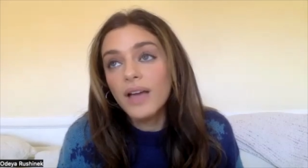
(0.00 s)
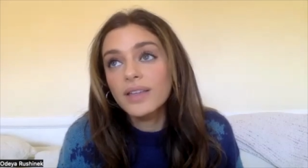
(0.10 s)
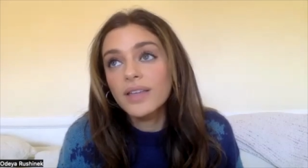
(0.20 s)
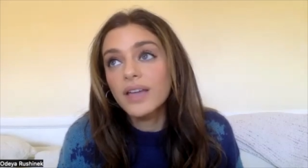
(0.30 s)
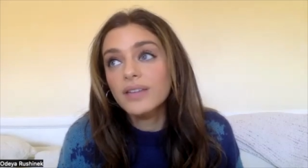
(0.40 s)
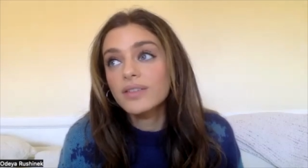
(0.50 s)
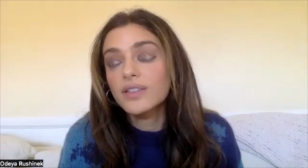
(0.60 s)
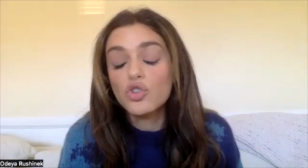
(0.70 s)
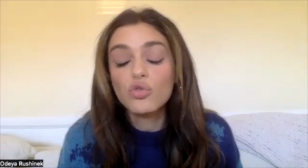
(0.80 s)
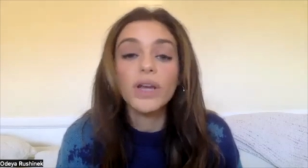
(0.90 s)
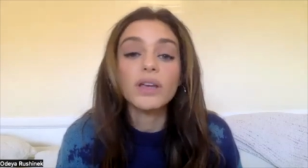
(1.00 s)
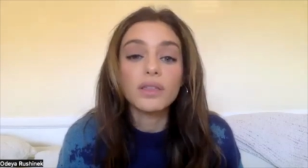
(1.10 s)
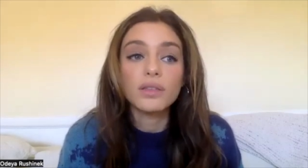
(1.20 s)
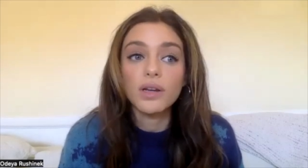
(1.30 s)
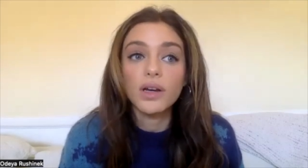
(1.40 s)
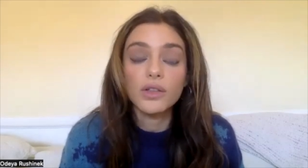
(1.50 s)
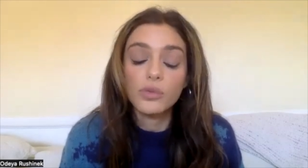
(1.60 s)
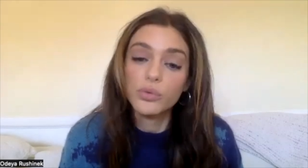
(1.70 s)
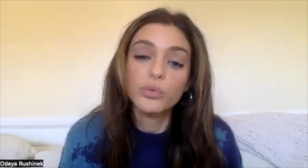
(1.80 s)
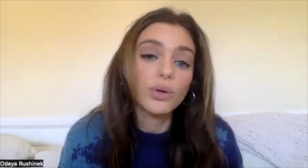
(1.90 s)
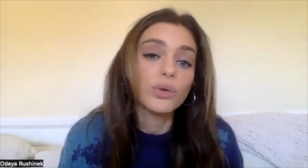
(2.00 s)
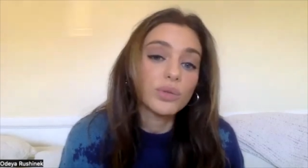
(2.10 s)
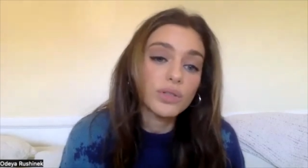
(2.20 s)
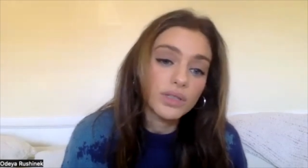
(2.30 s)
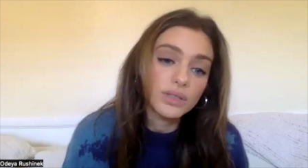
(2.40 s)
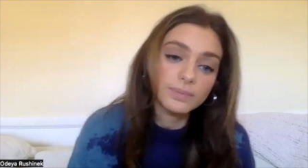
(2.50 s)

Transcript: get strength uh, through Rose